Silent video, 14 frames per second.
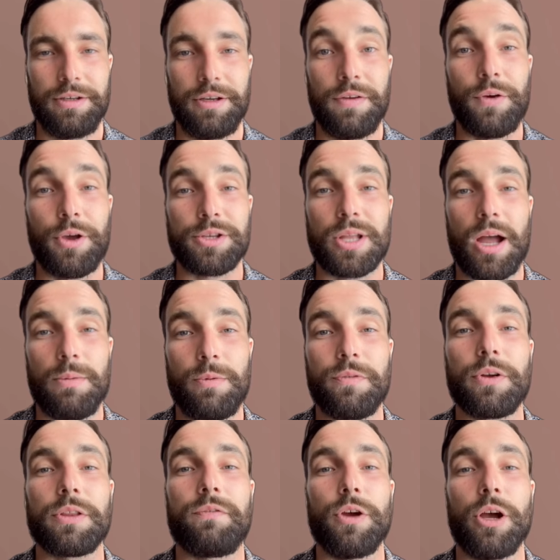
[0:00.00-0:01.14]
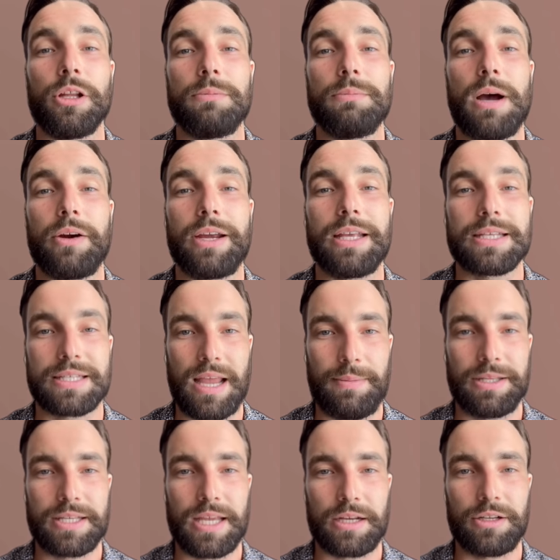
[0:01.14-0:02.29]
First up, we've got the Ferlin Murray
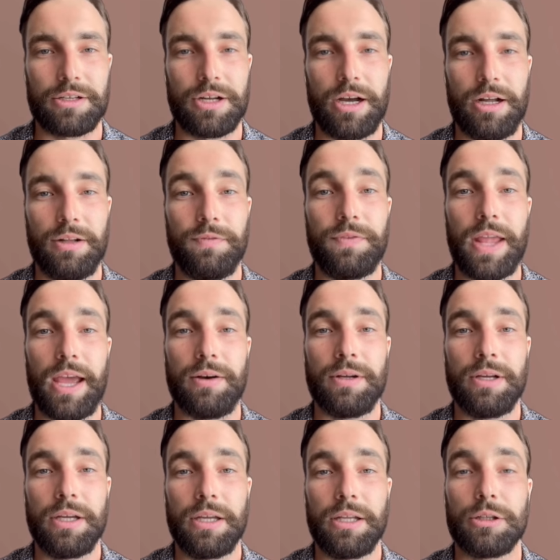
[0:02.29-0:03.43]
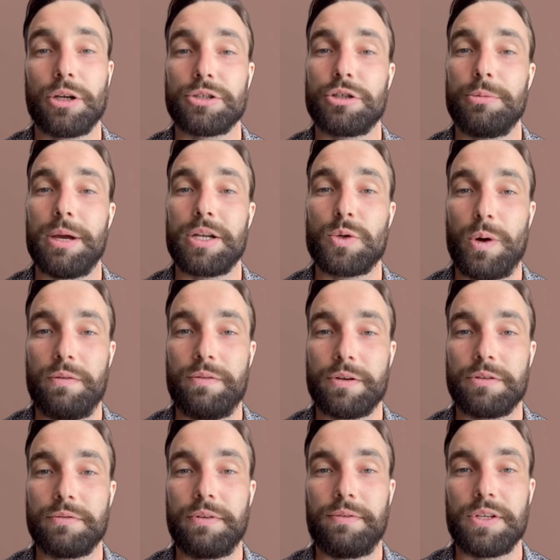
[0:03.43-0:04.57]
Salmon Sector Dial. Now, it'll cost you about
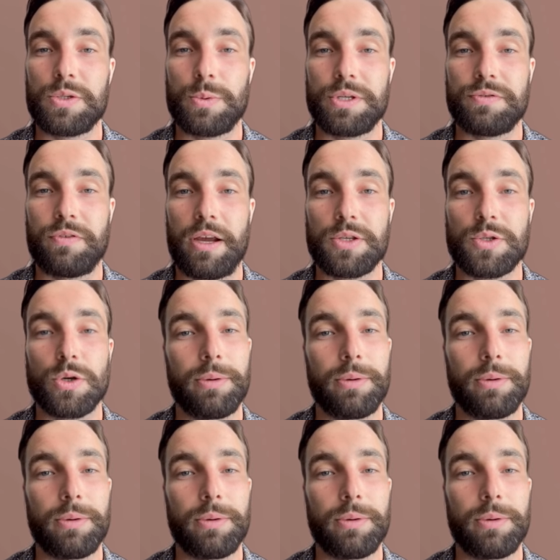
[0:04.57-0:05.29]
1,250 Swiss francs or